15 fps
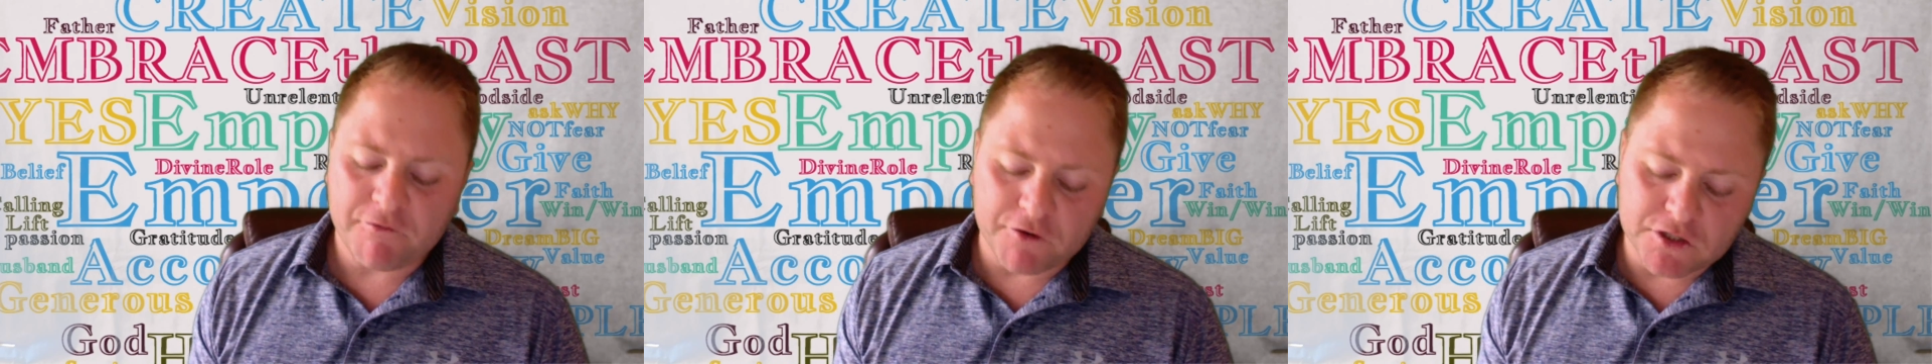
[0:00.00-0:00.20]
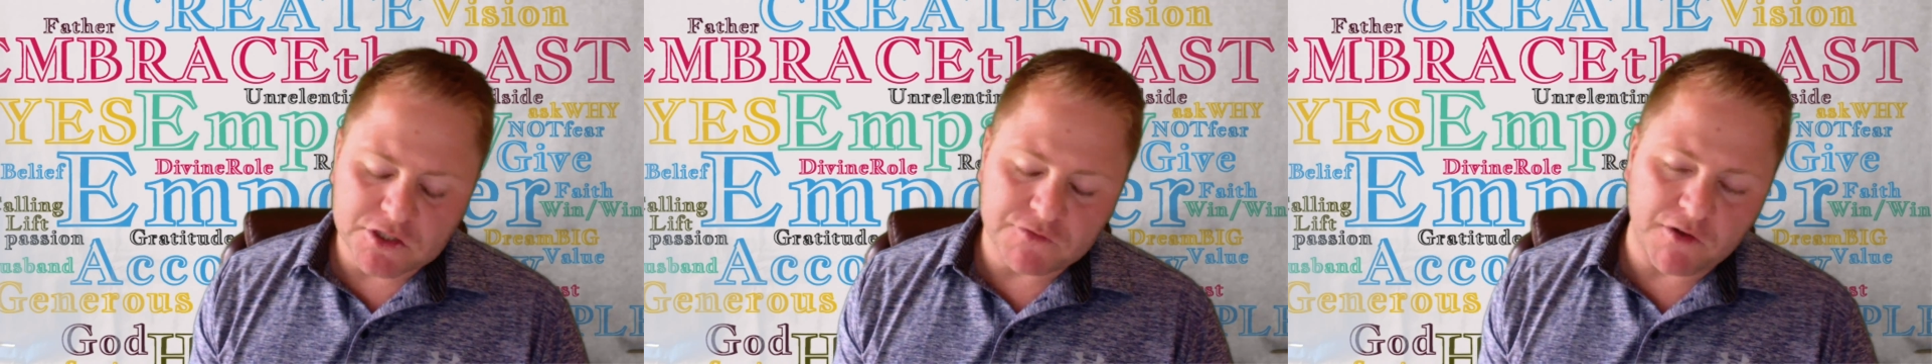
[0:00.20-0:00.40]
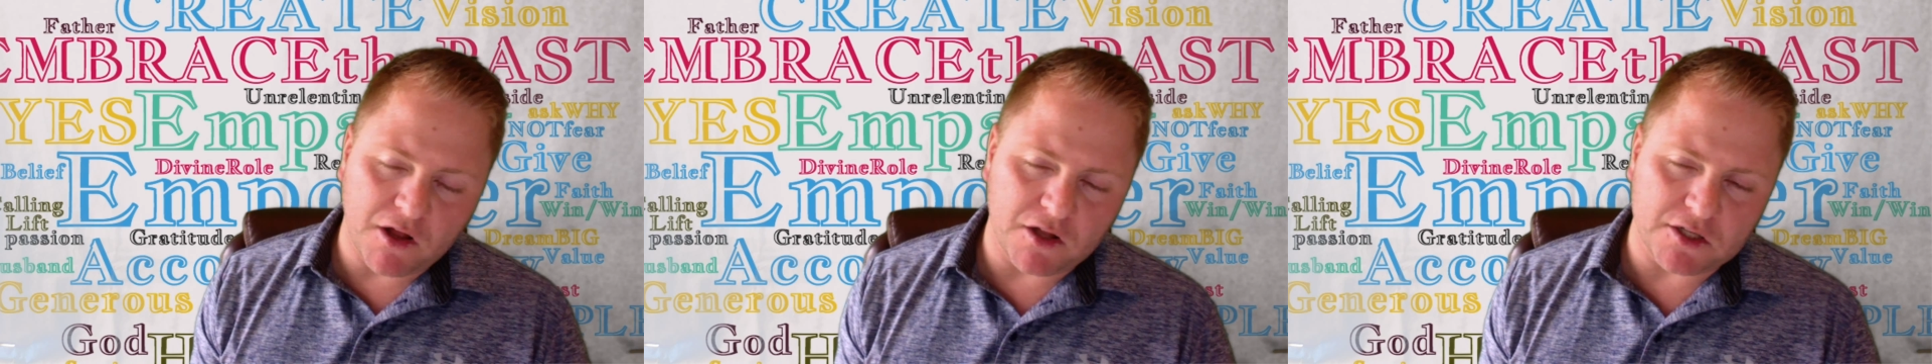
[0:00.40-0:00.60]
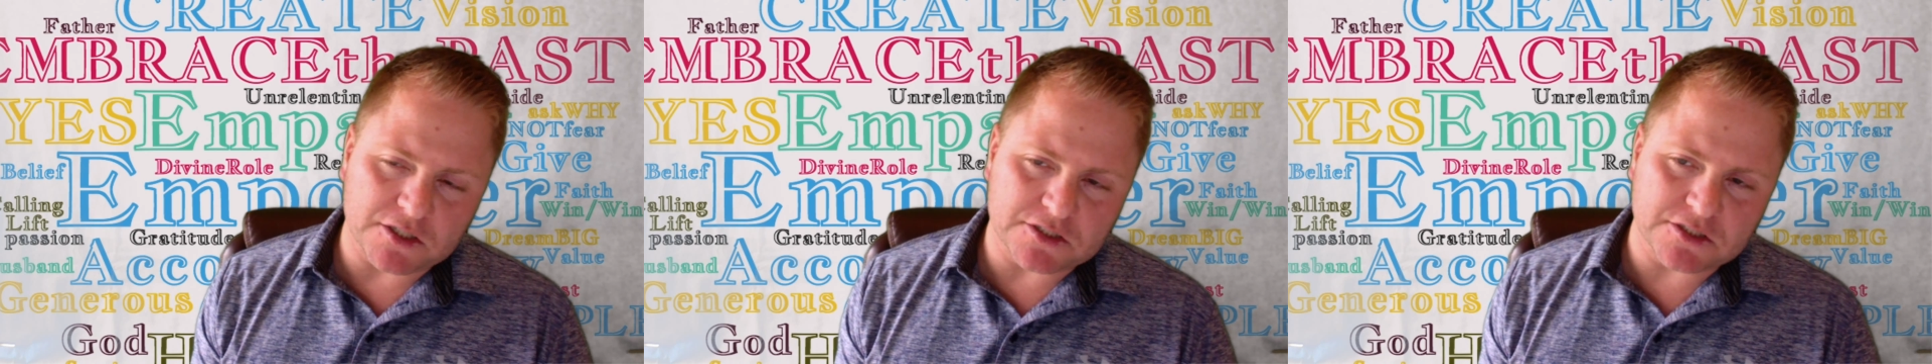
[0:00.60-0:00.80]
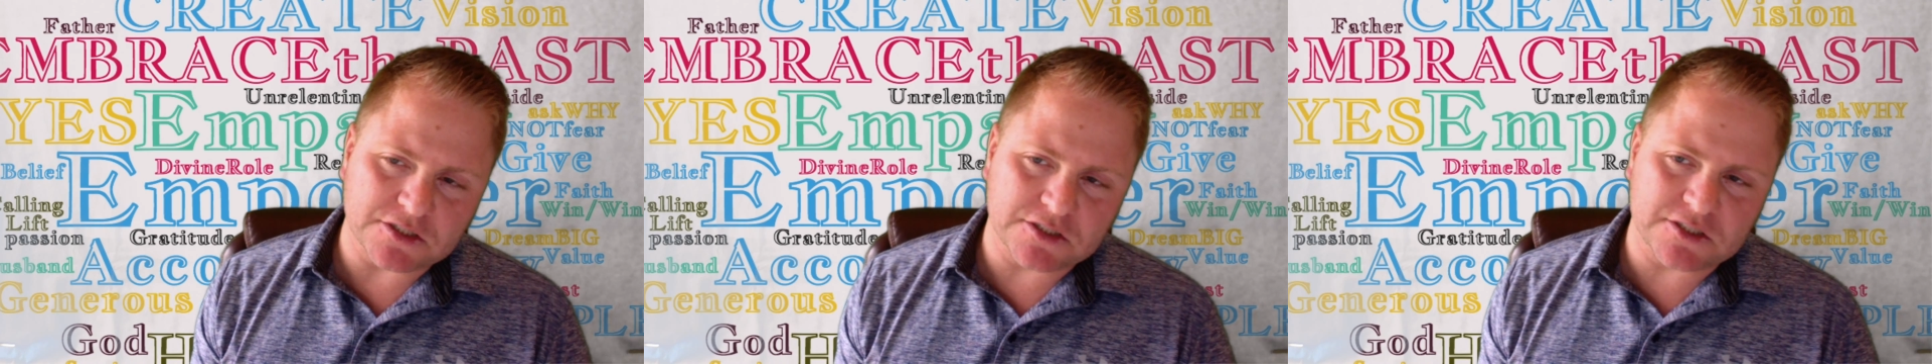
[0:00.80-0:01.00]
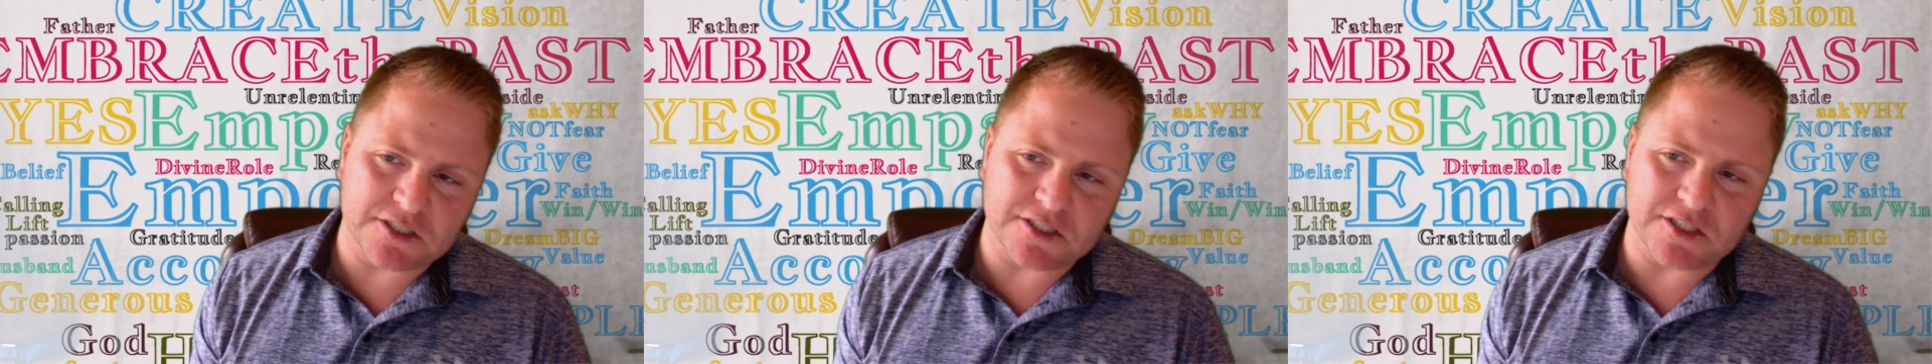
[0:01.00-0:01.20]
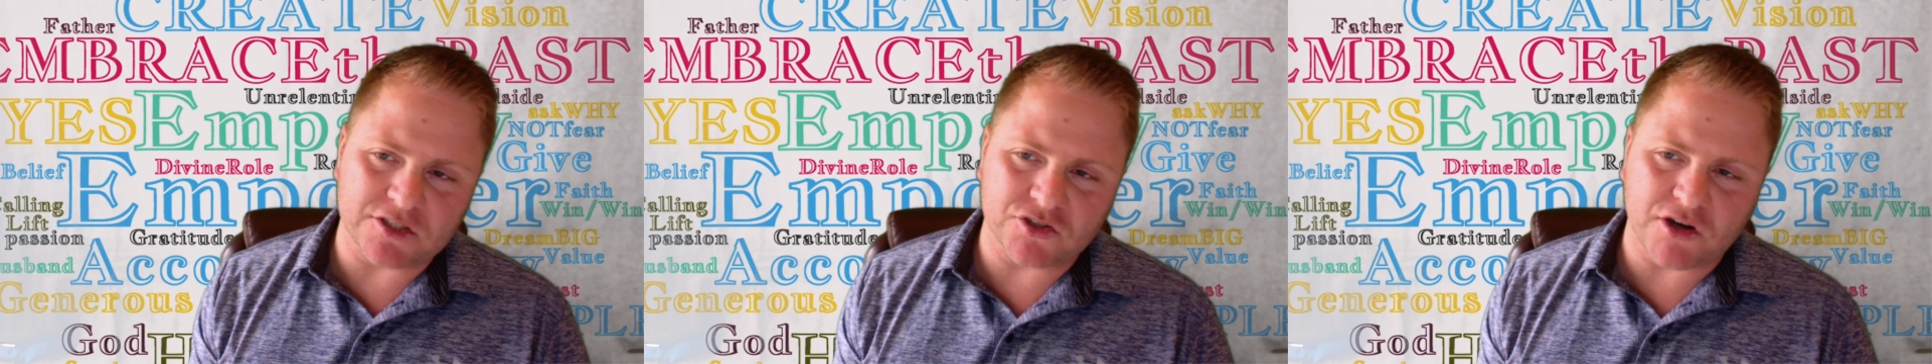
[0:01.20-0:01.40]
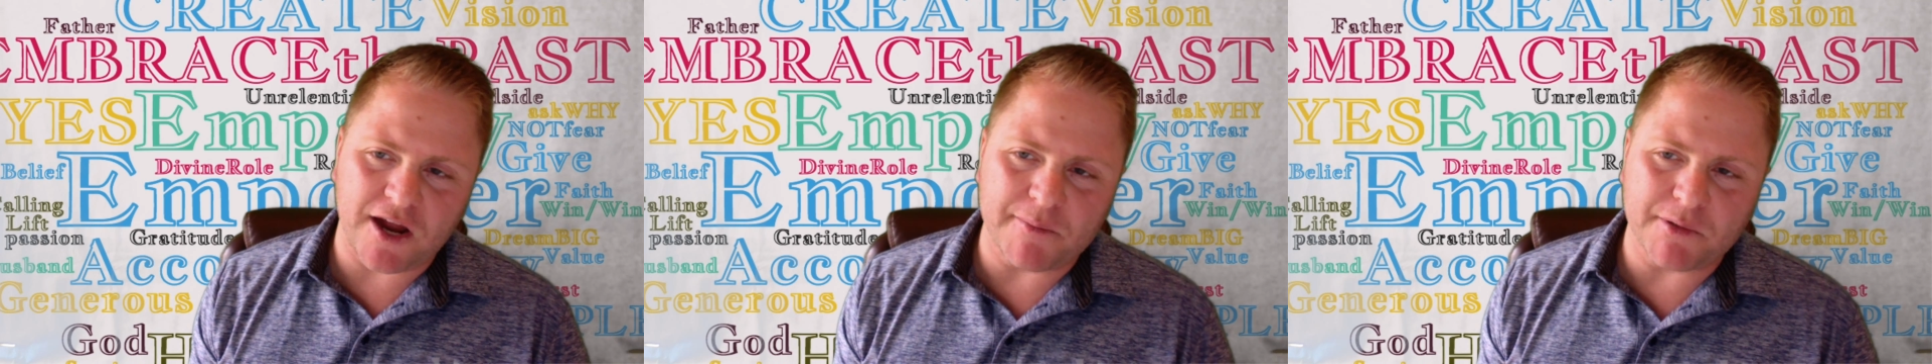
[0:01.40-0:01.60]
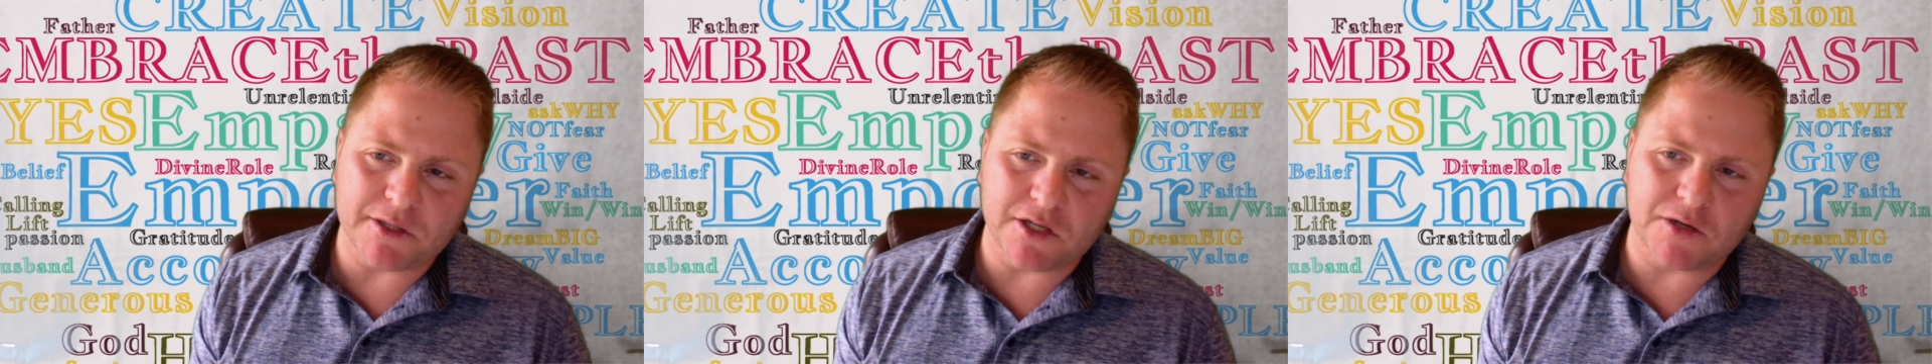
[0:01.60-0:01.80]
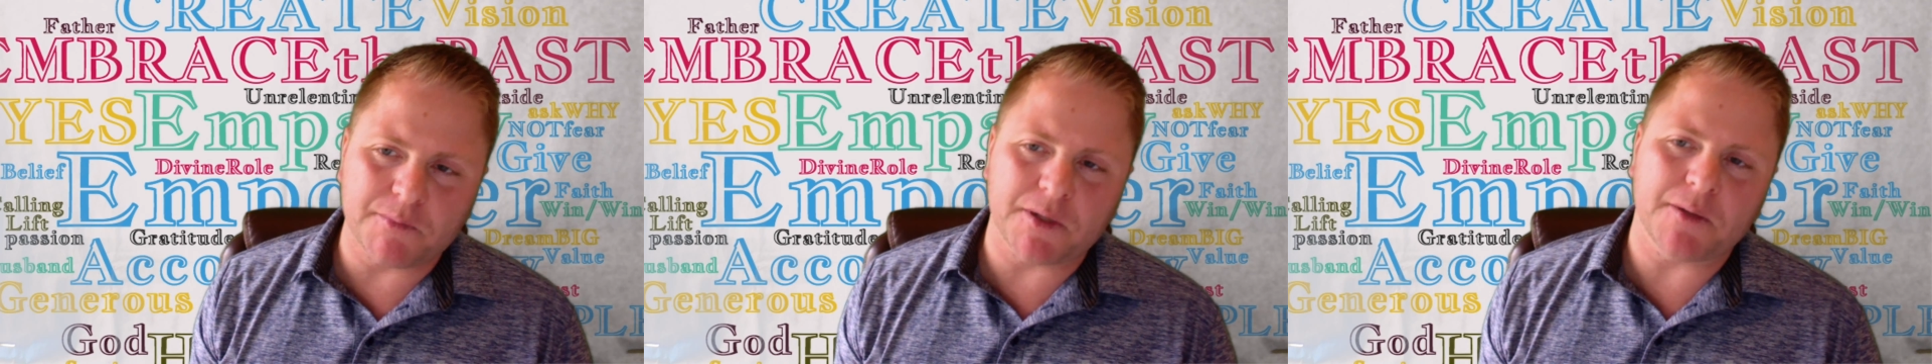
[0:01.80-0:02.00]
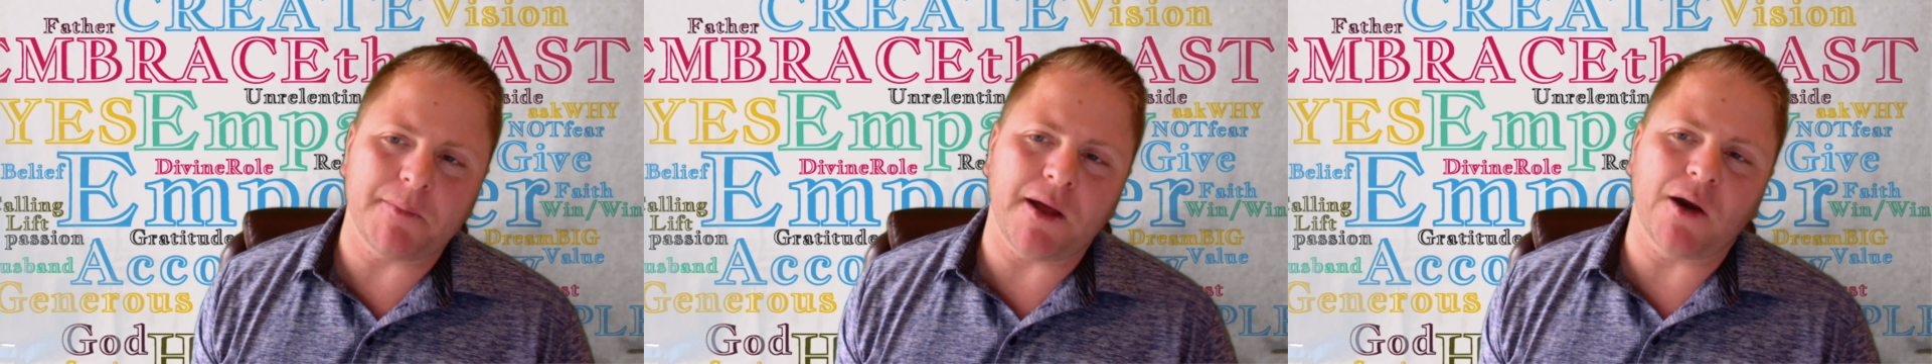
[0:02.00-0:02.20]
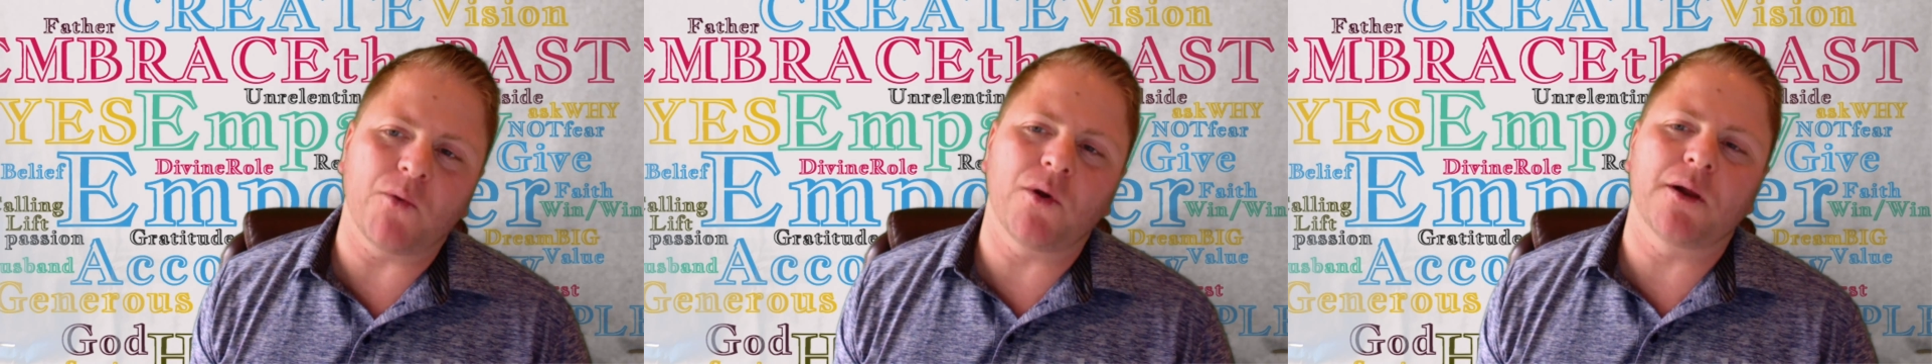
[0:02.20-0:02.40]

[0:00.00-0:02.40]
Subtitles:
First of all, to describe a little bit about